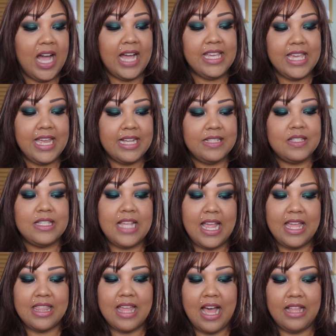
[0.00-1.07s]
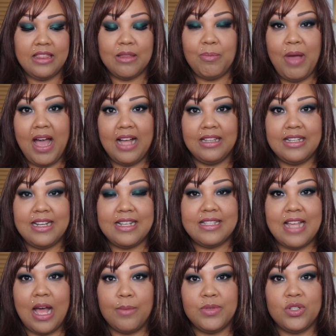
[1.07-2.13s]
I can say that the palette
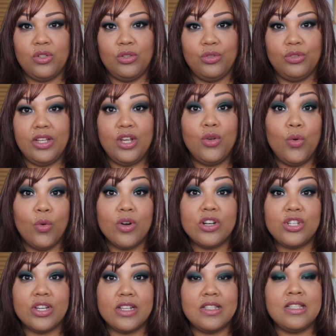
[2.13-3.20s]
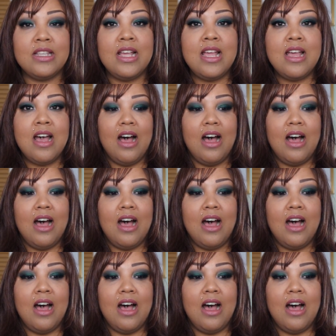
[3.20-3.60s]
is absolutely gorgeous